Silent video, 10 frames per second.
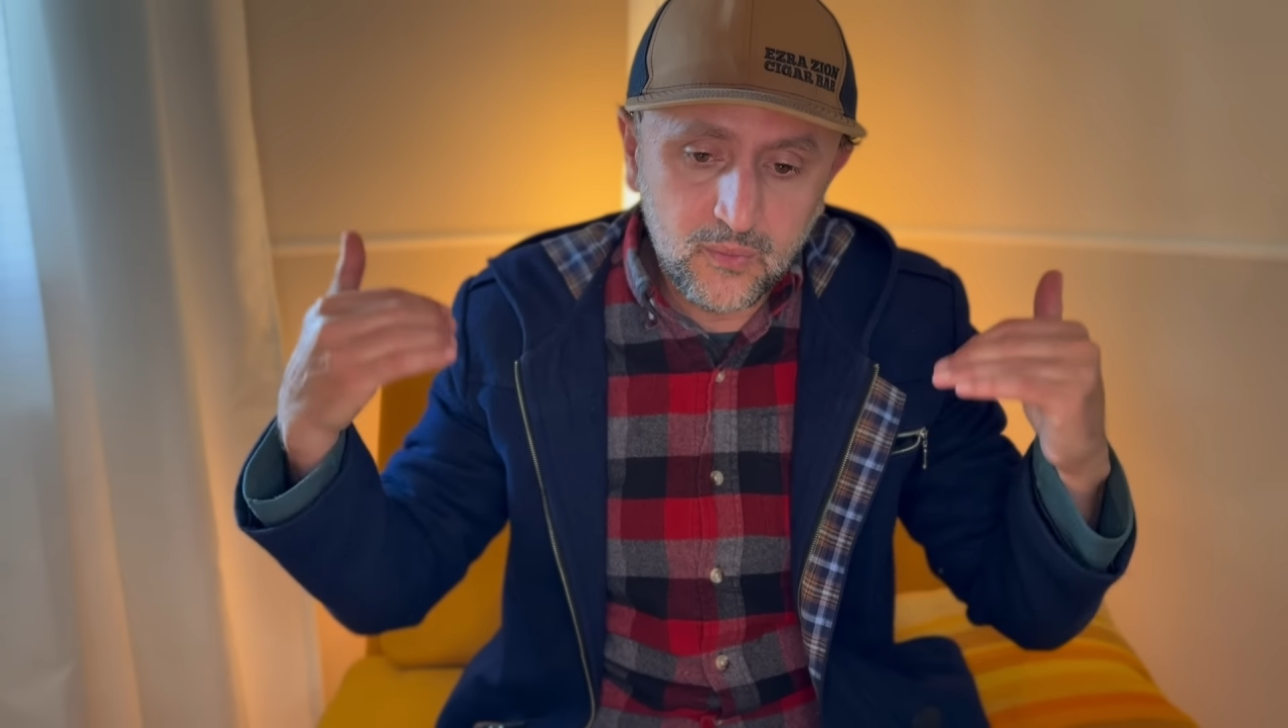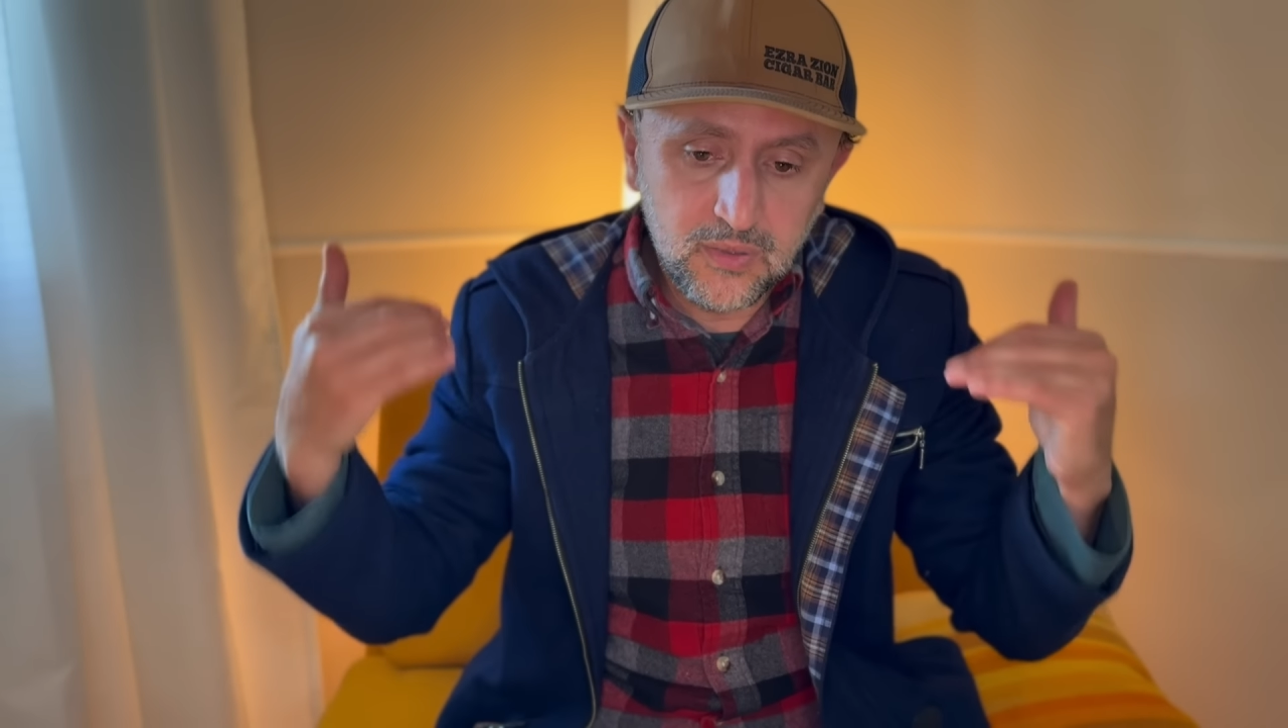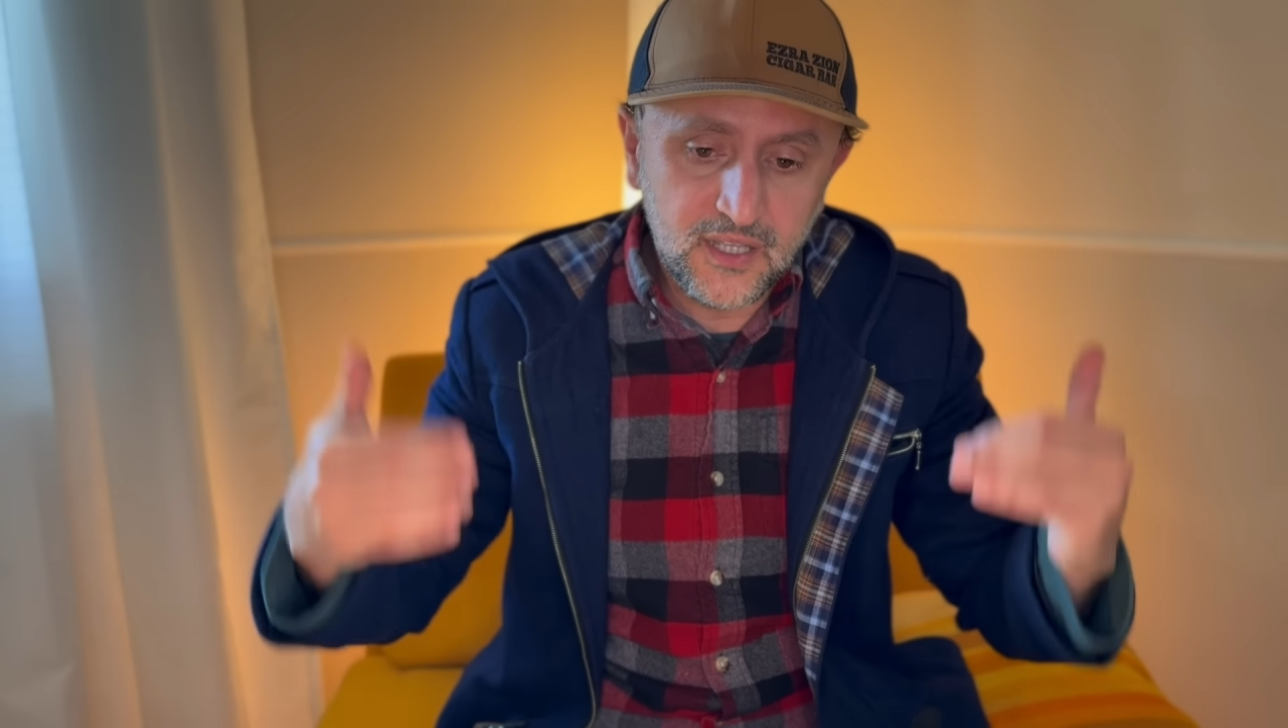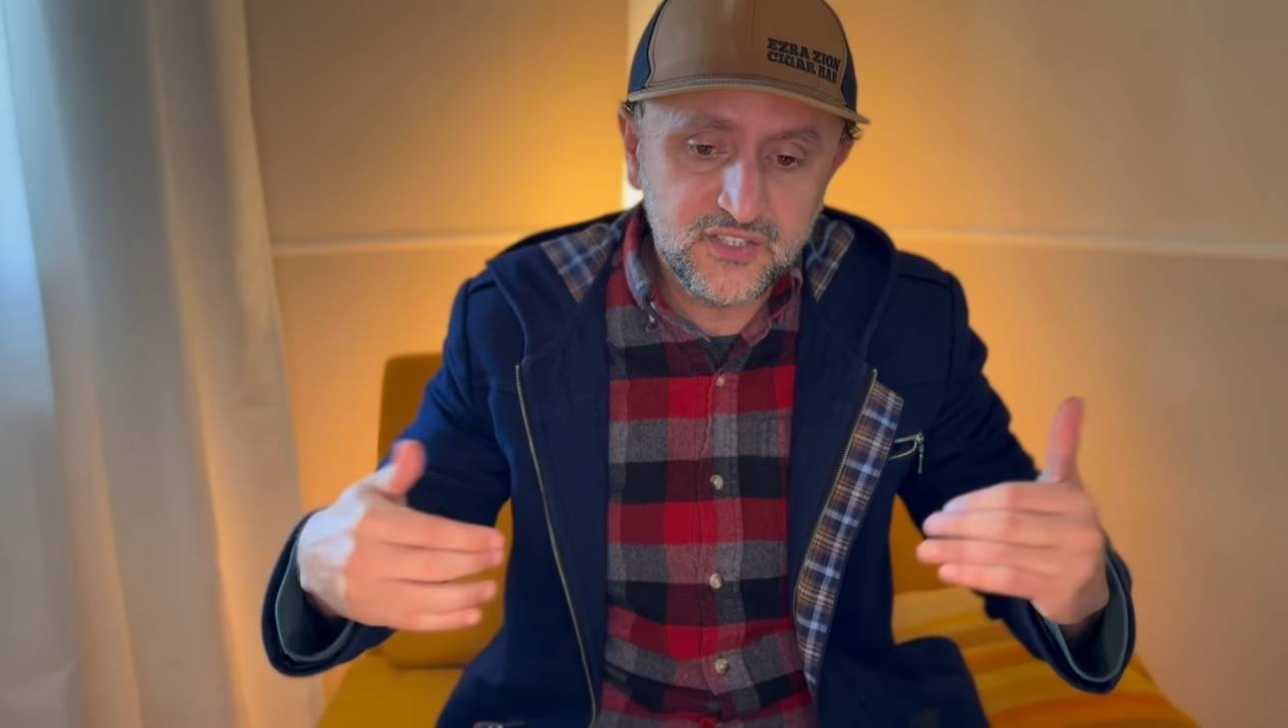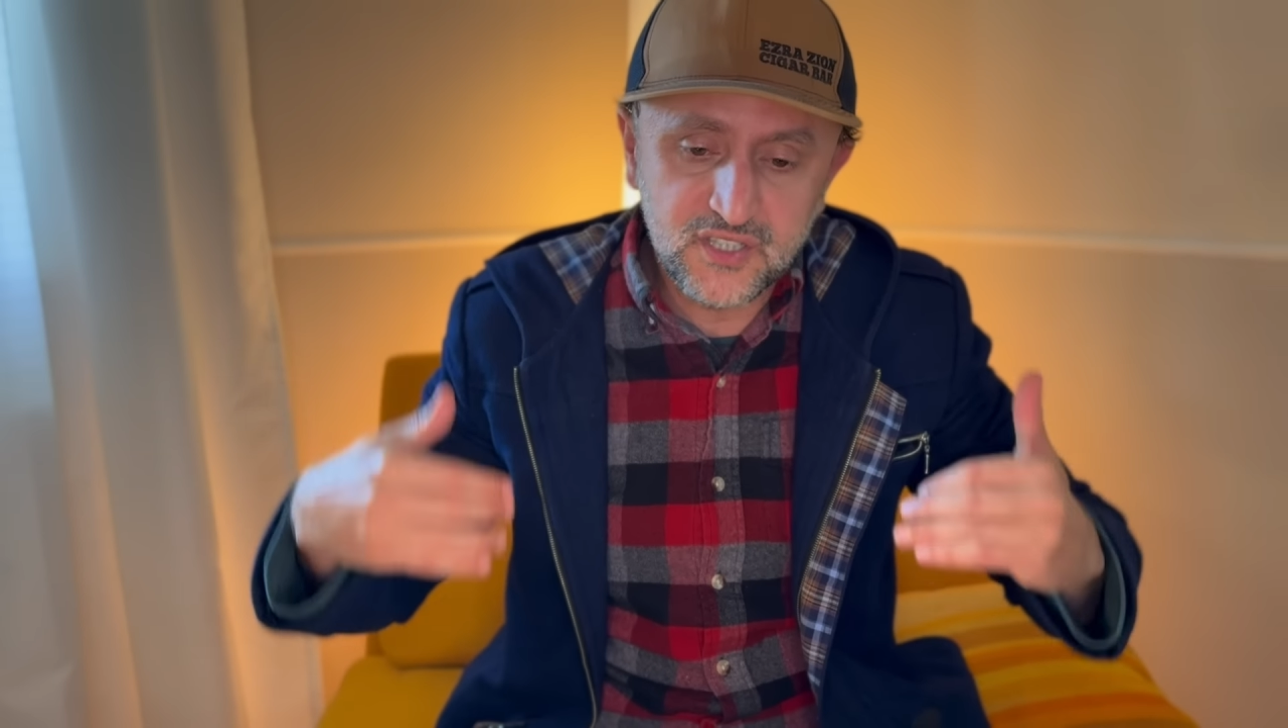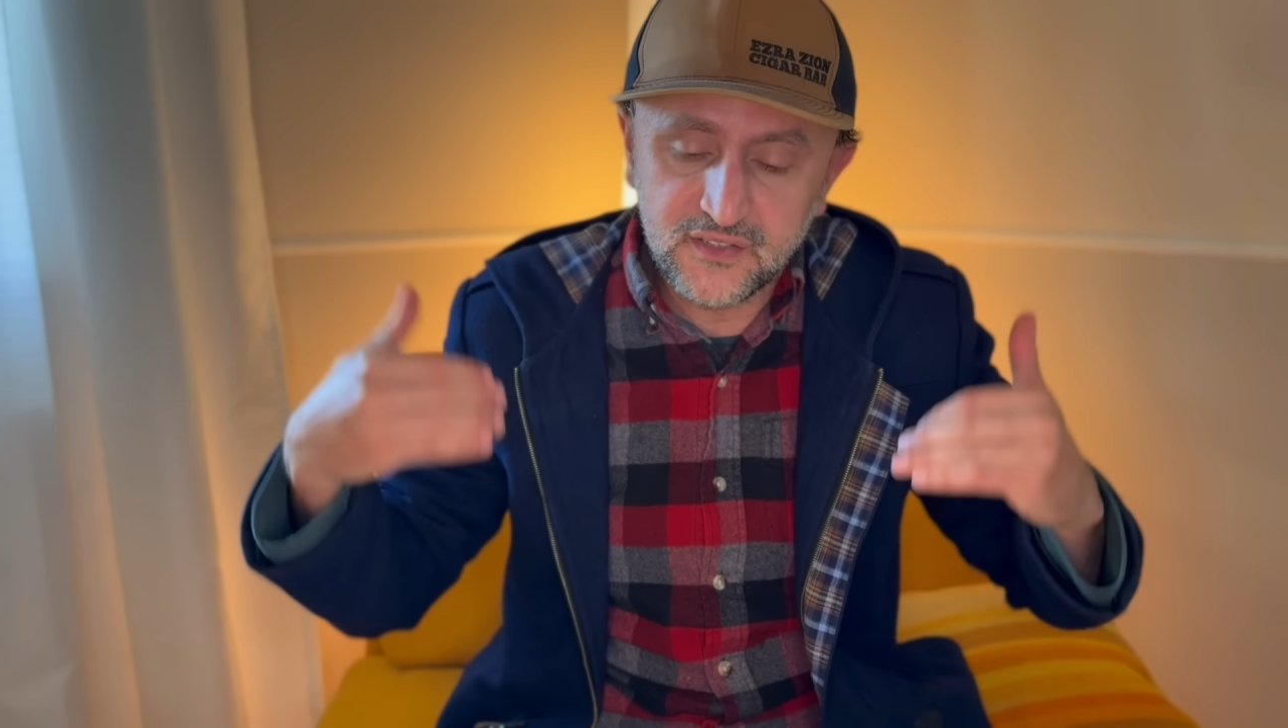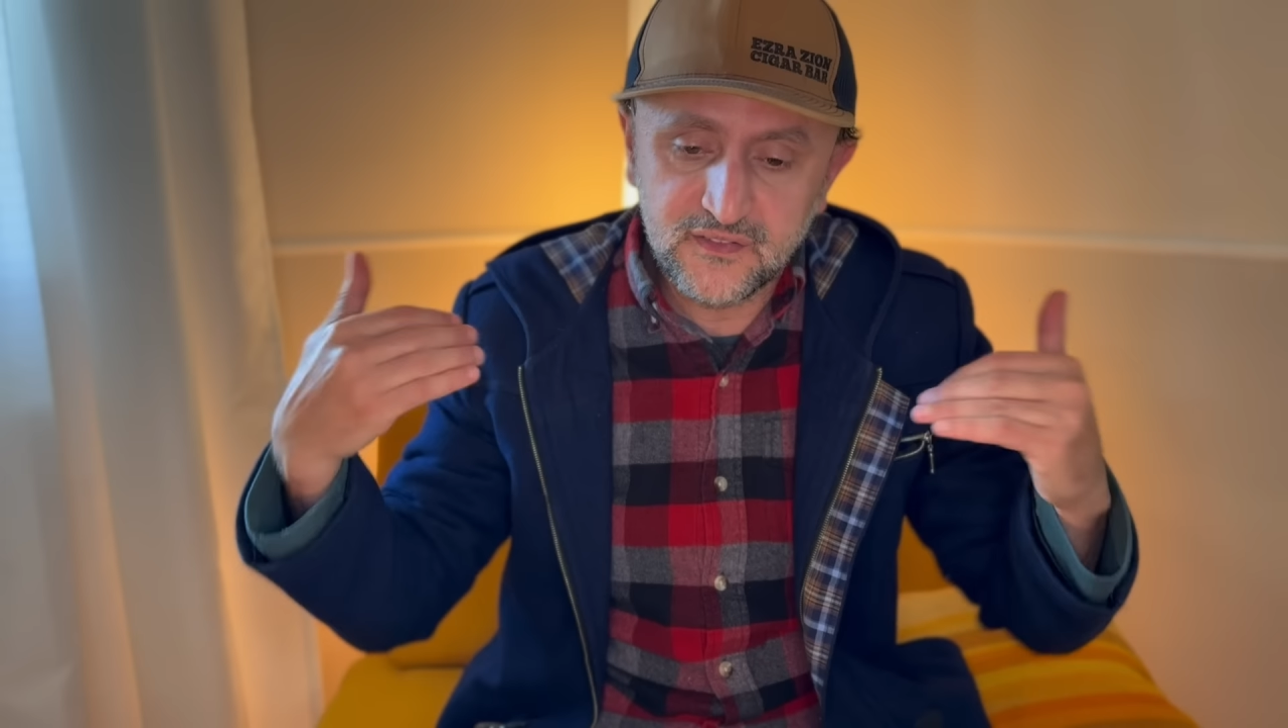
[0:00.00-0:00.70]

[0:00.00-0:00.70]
bloodshed,